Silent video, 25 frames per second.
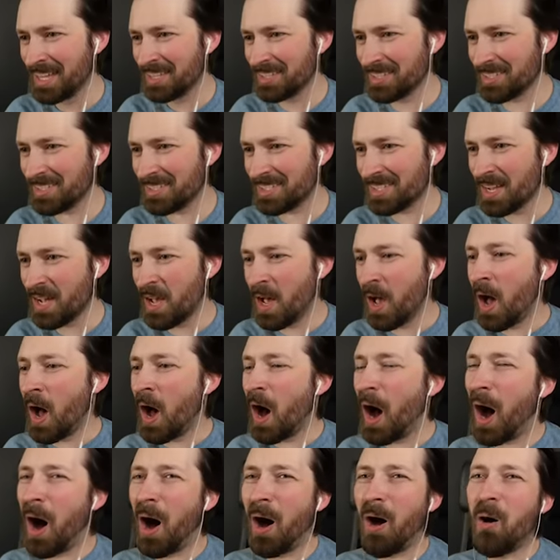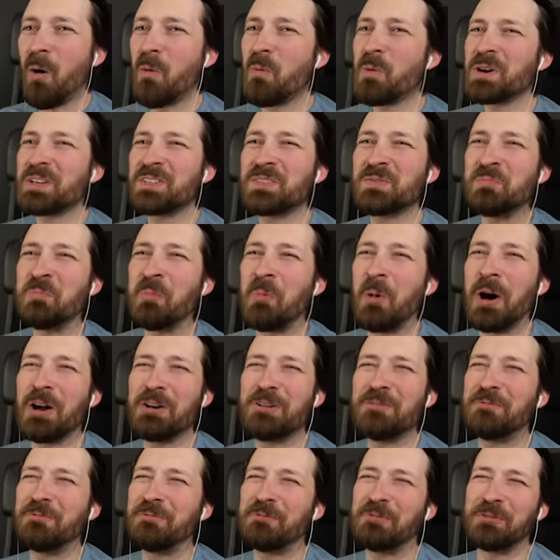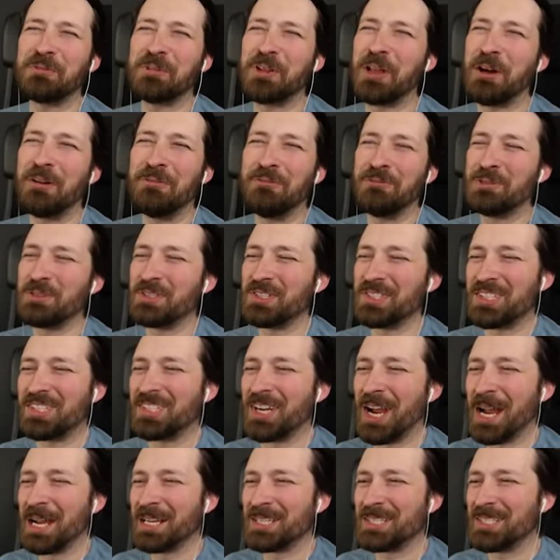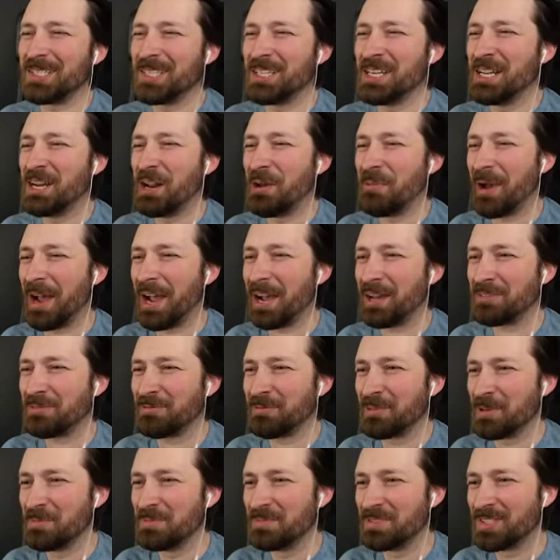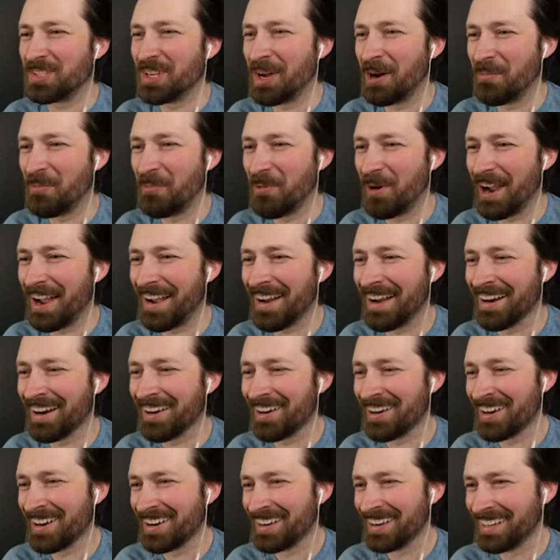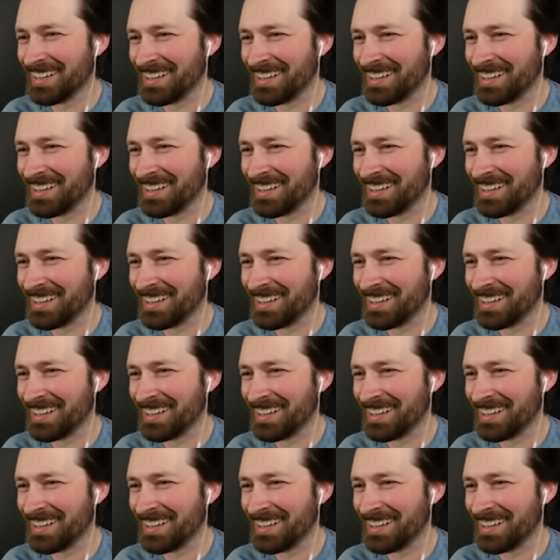There's always one Fluffles dancing in a bathroom somewhere.